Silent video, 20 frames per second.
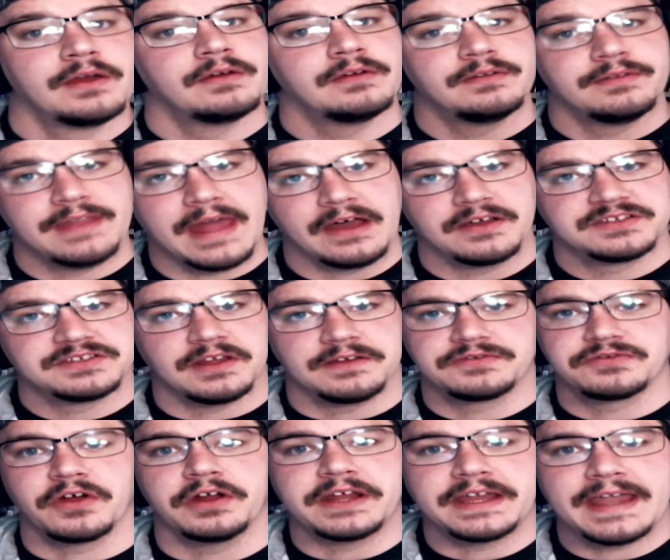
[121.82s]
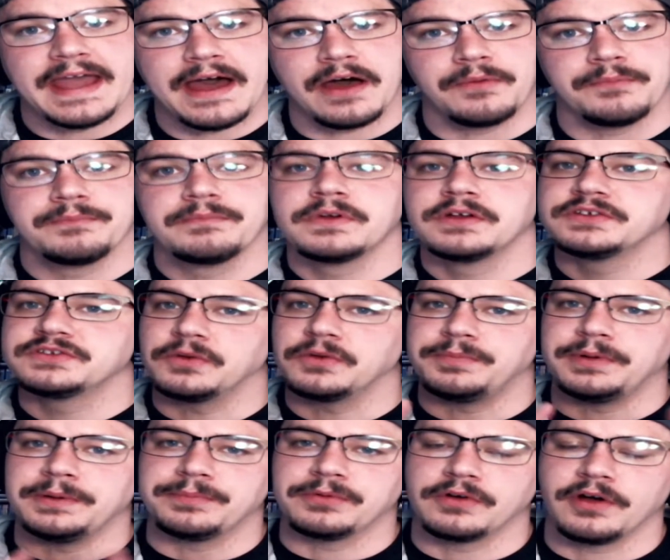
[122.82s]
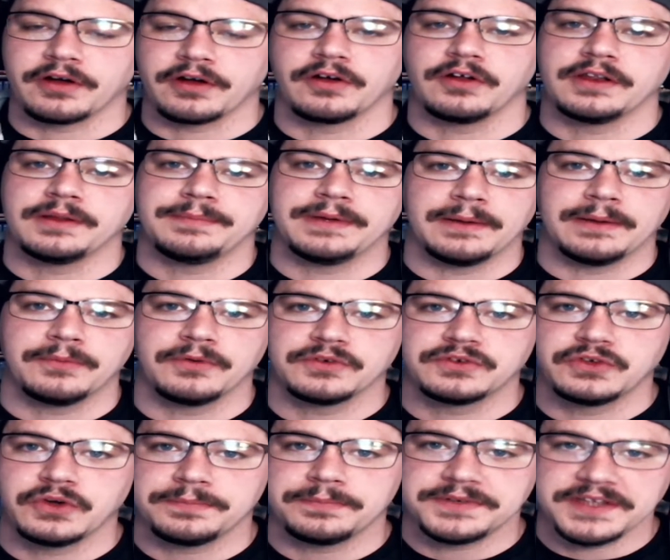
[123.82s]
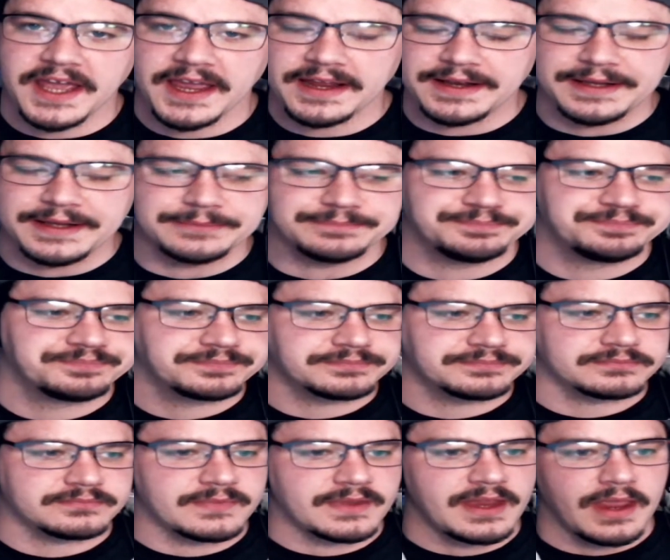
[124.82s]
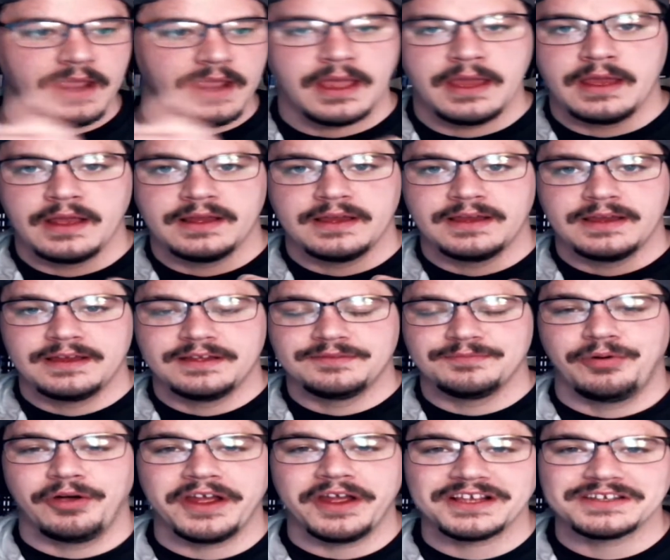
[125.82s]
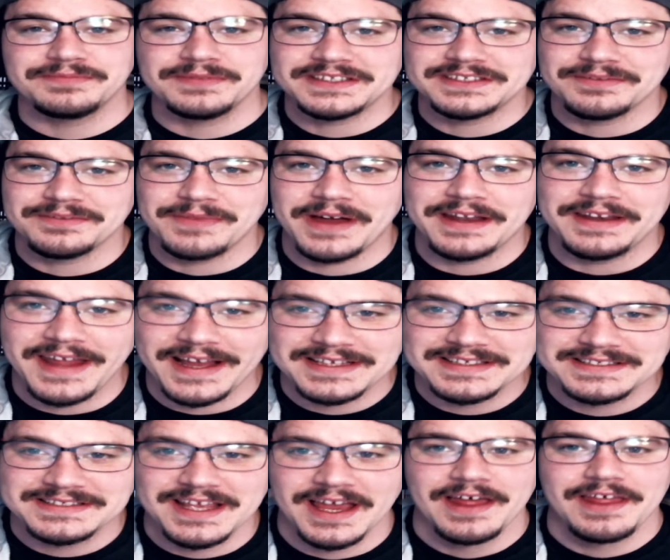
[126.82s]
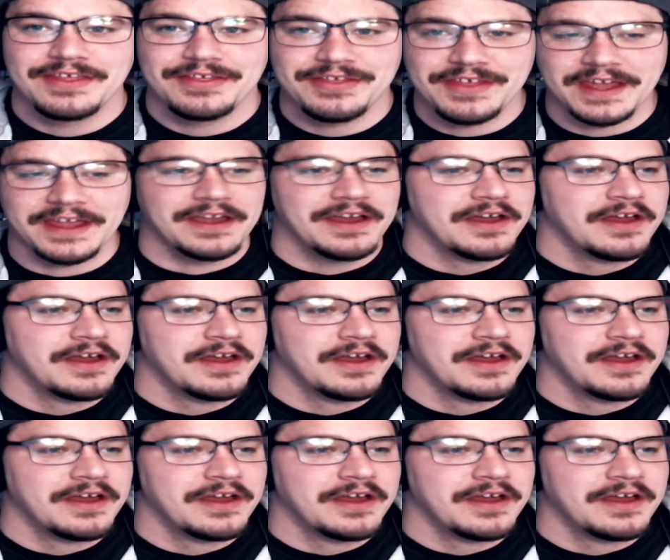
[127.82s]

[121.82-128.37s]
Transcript: now stuff's running out, so people aren't going to be able to obtain it. It brings me to my next thing.